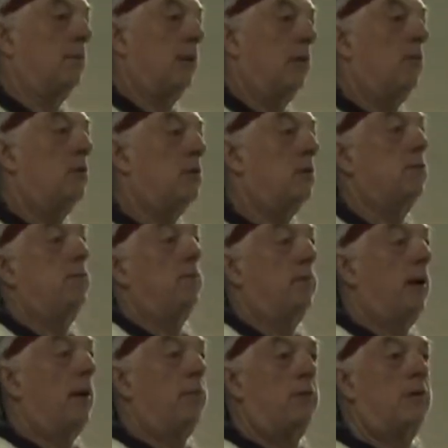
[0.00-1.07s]
it was a
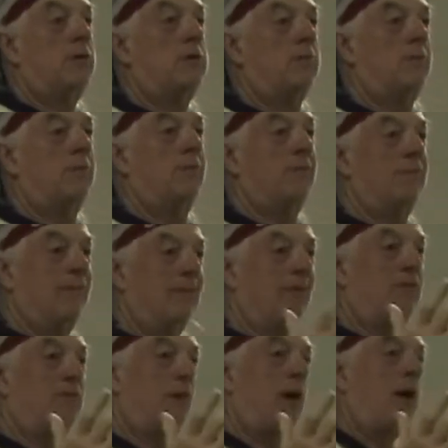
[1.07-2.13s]
baptism
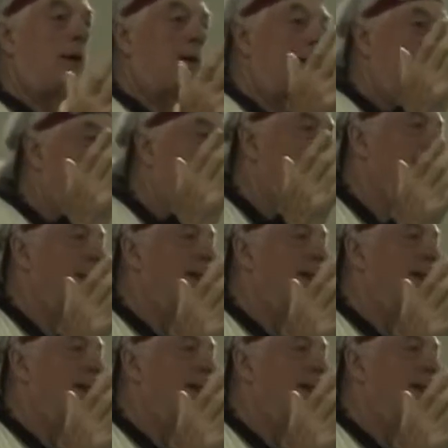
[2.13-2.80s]
of fire into,